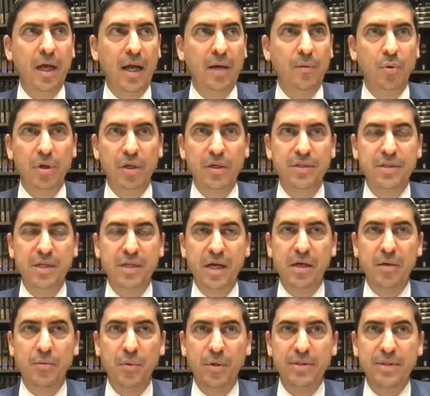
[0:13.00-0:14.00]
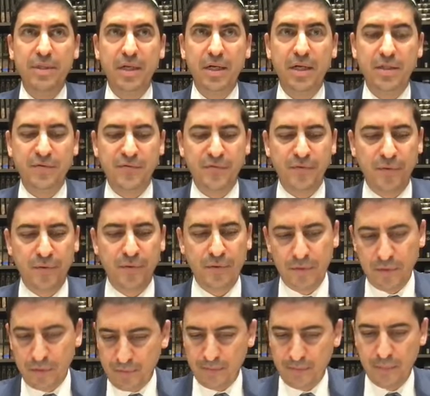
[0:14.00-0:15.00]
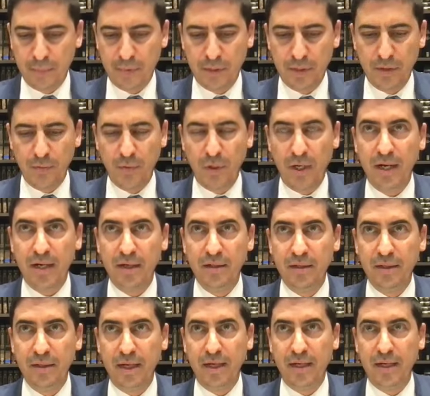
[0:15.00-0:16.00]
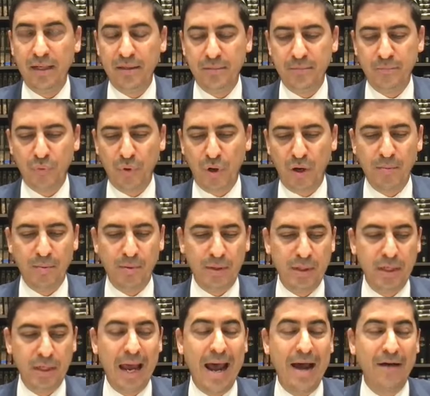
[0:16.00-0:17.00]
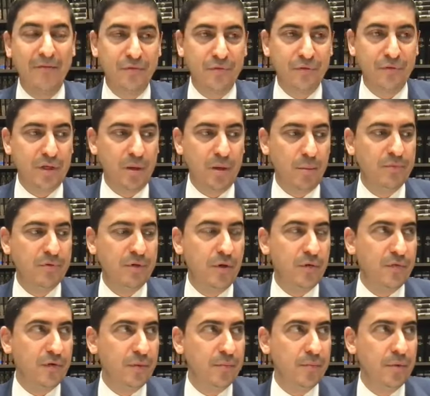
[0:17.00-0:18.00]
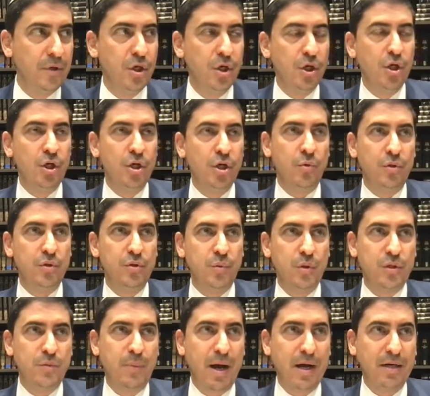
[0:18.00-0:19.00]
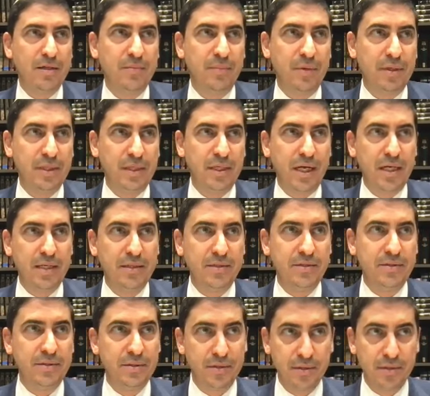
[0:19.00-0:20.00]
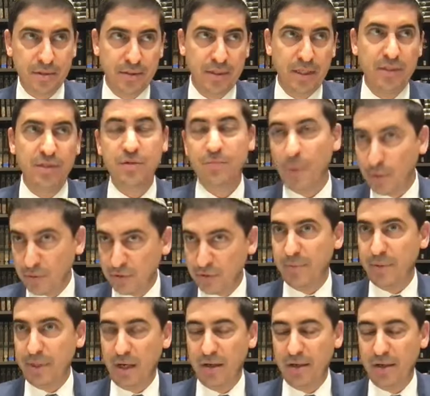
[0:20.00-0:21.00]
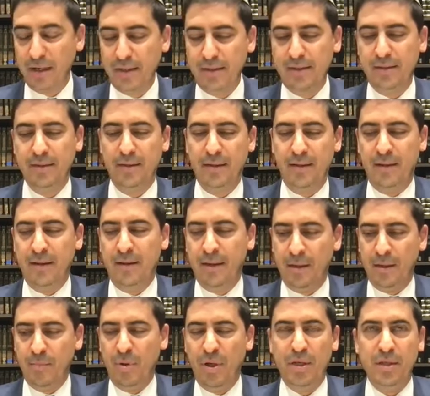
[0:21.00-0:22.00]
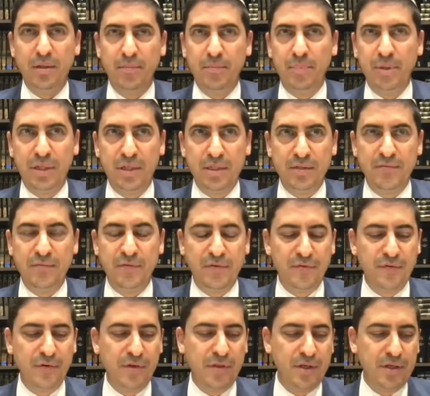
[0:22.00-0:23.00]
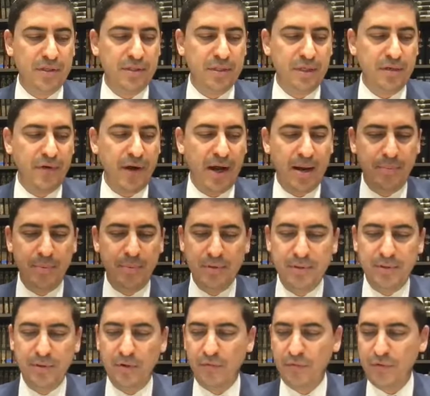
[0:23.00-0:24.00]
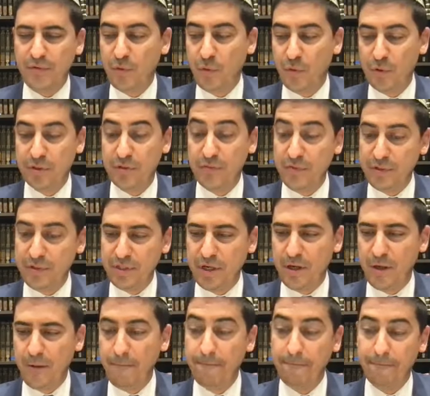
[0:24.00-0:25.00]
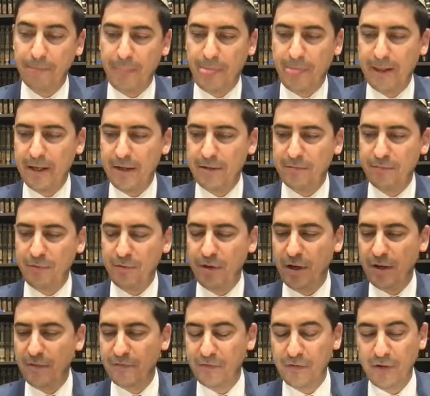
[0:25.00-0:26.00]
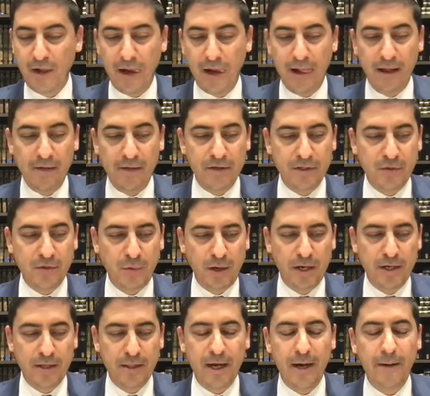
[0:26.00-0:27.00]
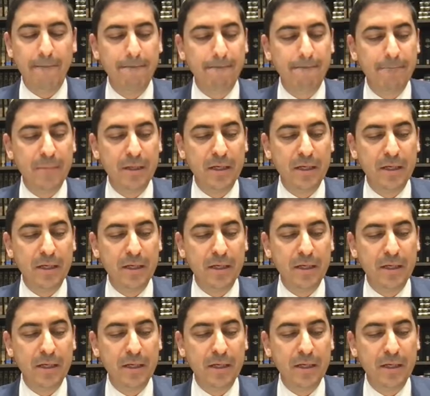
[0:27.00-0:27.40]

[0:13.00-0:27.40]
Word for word: And we're going to stay on Wednesday nights for a little while. And probably after the Yom Tovim, we'll switch back to Monday nights. That's supposed to be our night. But because of different things that have happened over the course of this year, we got thrown up this way and that.